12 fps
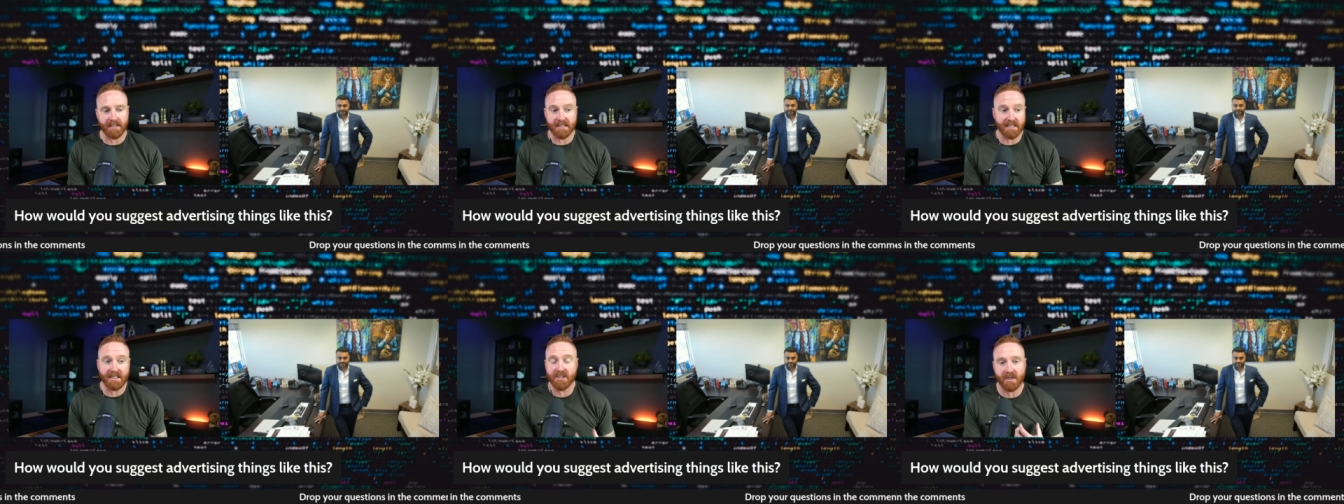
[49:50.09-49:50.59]
It,
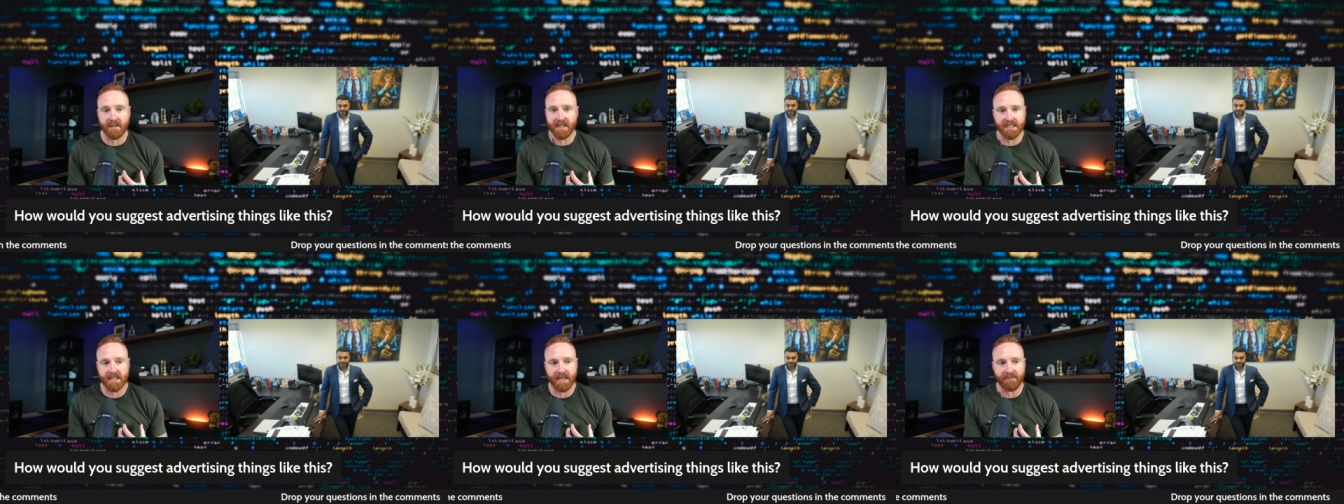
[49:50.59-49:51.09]
these aren't
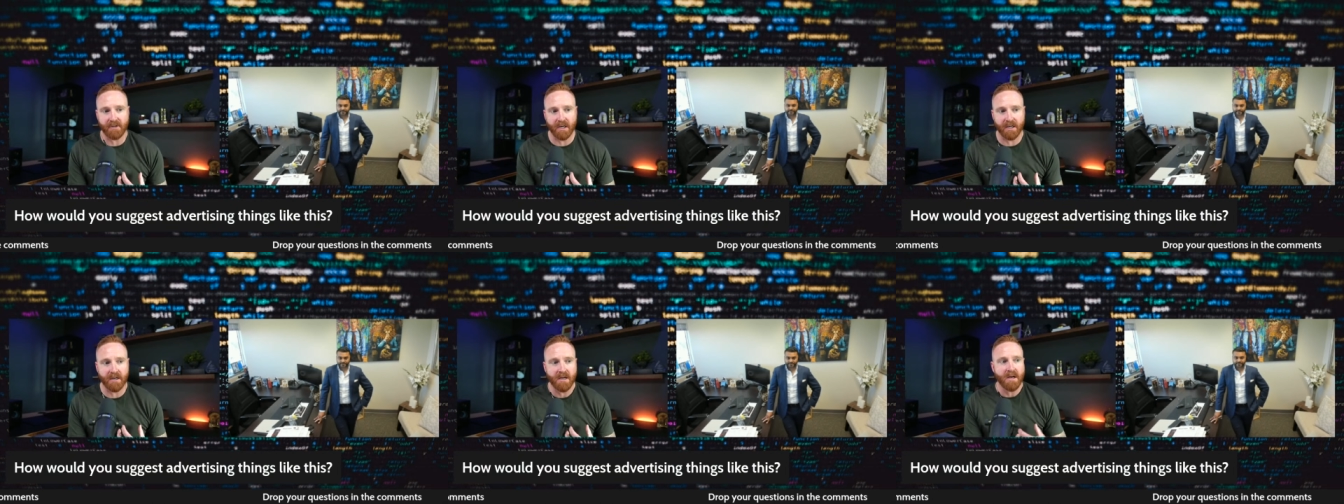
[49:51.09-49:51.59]
things that I've
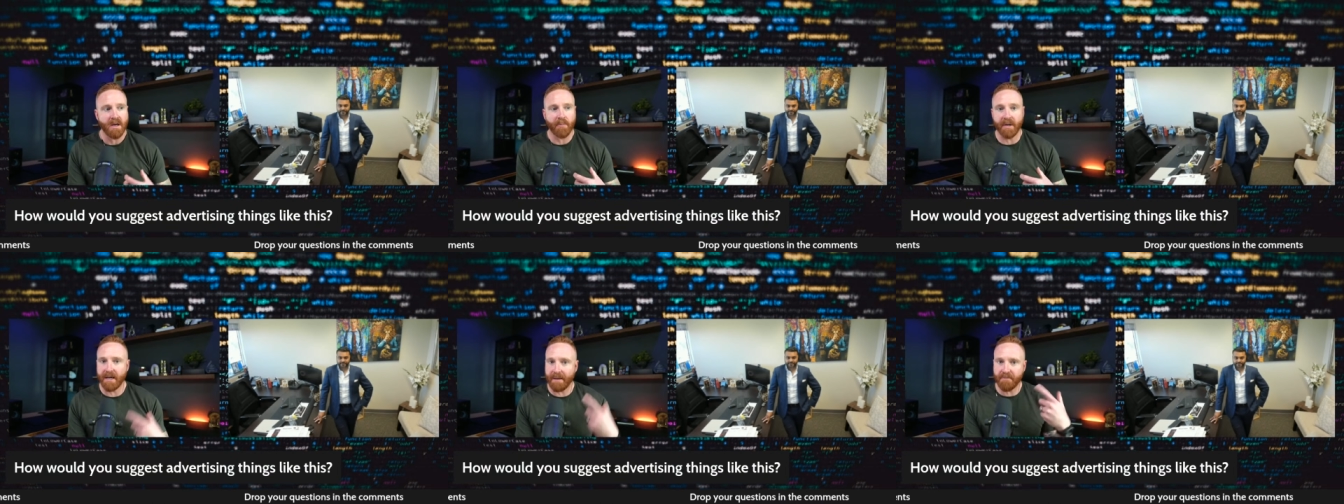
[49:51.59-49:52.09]
done,
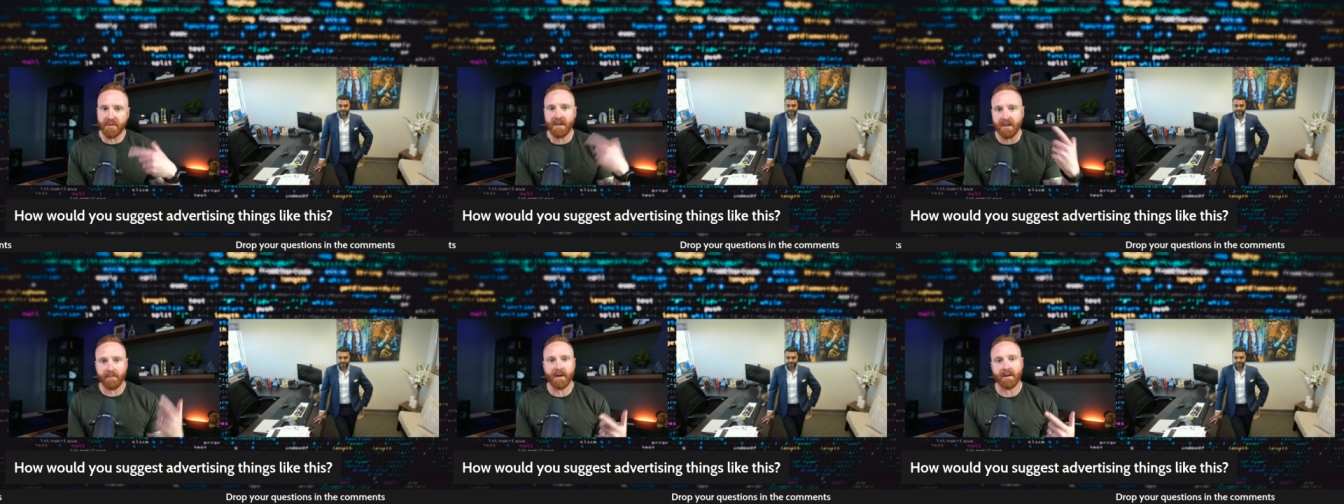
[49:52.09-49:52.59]
but I'm
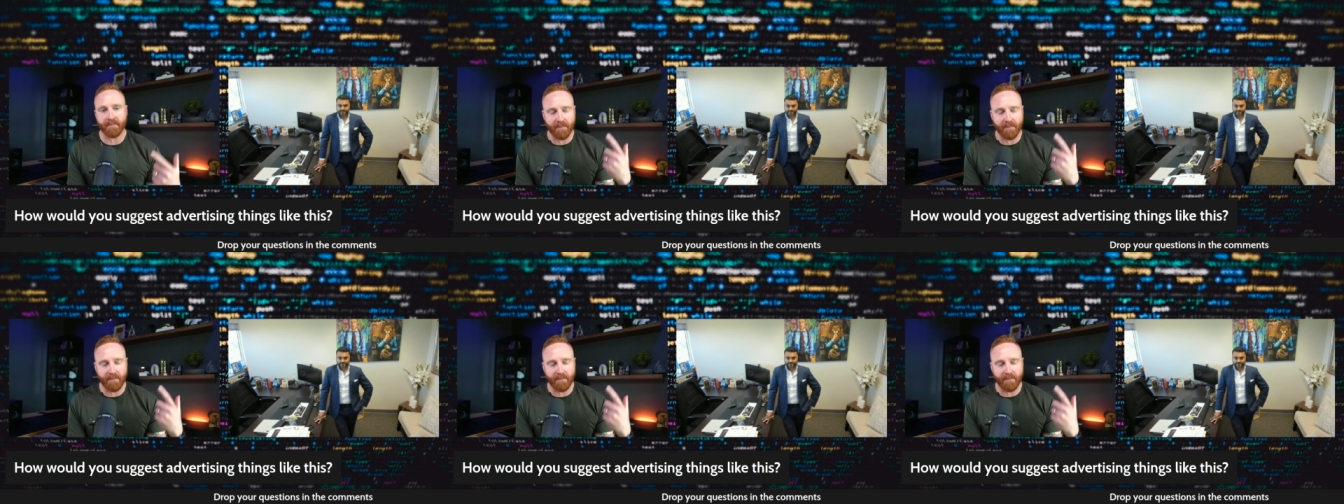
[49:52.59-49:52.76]
thinking about it.